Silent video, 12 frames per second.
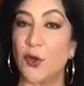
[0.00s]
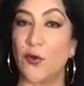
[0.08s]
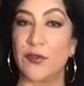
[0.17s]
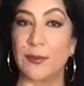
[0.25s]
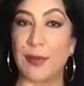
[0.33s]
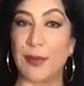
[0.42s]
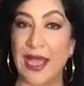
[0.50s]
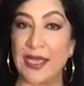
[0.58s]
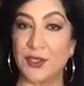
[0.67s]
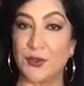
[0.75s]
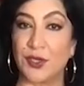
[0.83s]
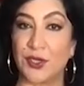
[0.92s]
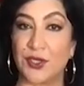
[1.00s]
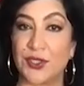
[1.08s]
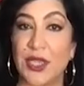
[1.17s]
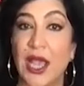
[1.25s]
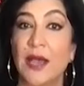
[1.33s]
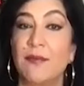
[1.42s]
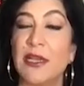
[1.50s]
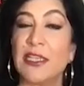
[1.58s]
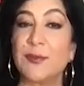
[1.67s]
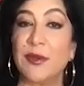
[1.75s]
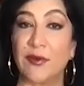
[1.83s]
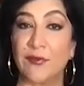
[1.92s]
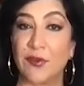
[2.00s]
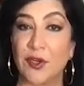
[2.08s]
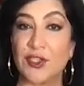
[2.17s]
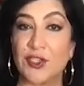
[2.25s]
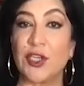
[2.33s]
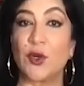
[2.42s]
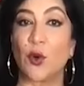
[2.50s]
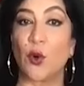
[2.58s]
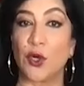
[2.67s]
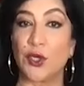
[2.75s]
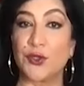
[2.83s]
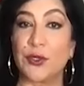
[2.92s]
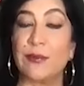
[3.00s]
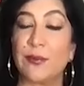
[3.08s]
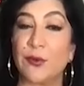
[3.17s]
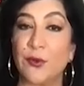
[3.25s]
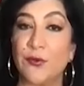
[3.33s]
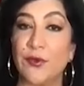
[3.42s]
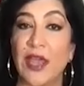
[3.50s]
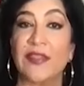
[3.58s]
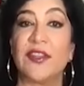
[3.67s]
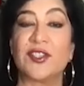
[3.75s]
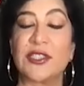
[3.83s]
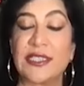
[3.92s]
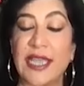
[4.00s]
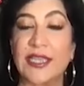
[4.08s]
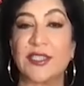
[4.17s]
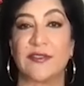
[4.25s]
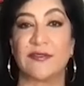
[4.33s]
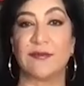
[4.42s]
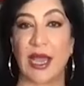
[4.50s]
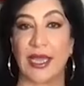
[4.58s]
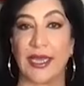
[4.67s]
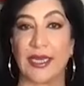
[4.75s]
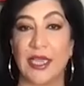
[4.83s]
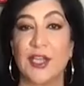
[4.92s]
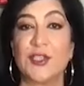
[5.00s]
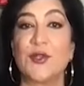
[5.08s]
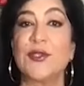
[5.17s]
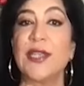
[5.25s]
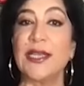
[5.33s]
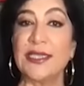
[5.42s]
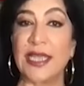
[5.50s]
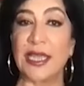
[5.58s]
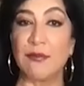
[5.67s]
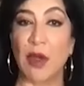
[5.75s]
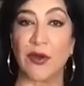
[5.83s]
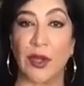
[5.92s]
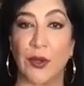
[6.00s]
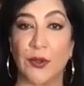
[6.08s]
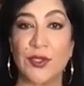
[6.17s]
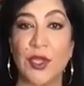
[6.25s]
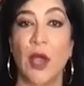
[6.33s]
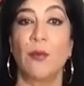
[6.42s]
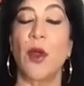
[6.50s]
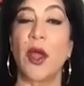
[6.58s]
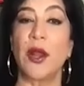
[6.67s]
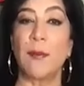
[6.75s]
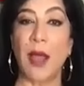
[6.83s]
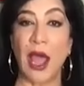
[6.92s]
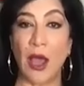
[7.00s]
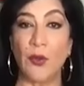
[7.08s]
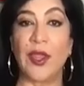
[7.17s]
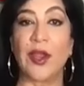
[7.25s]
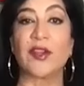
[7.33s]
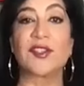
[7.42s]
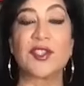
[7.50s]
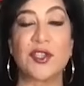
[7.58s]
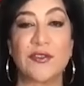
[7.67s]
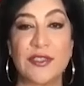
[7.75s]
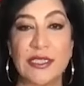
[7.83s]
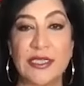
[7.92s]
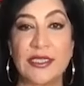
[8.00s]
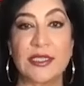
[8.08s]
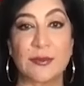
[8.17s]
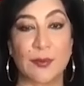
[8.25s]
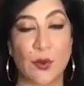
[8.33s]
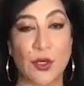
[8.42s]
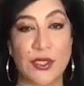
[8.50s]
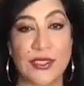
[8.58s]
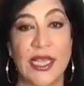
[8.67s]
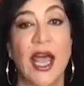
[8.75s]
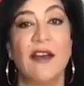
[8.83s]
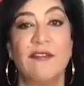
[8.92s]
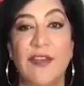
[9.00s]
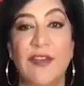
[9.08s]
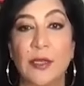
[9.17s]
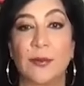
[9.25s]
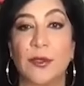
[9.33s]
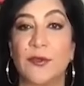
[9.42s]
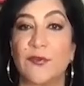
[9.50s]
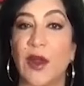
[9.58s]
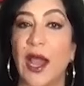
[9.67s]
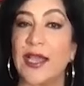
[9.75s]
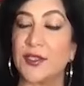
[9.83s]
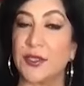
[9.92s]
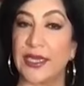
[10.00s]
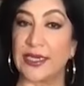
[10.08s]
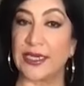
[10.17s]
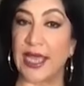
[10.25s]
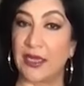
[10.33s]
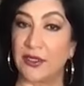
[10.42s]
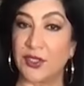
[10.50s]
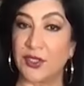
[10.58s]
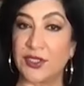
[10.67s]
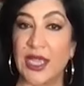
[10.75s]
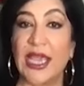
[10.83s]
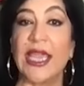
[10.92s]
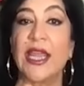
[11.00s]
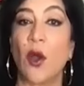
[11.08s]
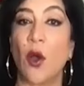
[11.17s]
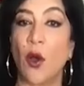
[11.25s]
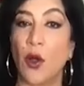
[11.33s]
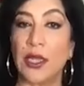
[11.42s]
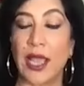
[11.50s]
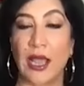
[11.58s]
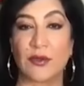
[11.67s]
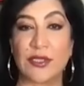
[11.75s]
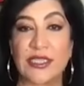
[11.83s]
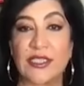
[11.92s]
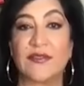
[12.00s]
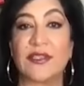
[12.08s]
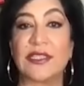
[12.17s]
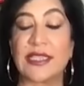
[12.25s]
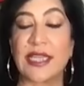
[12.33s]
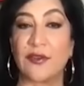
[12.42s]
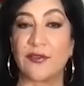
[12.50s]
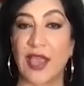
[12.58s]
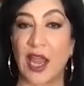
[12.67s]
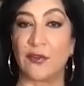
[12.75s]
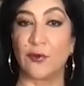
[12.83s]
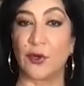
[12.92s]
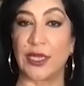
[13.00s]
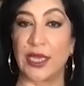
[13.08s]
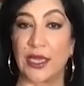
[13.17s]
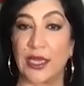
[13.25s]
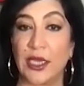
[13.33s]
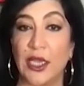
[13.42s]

over the past two years must be reversed reversed in order to improve their state of mind. Suzanne DeMarois brought up how there are services, supports available for isolated elders in all counties of the state of California.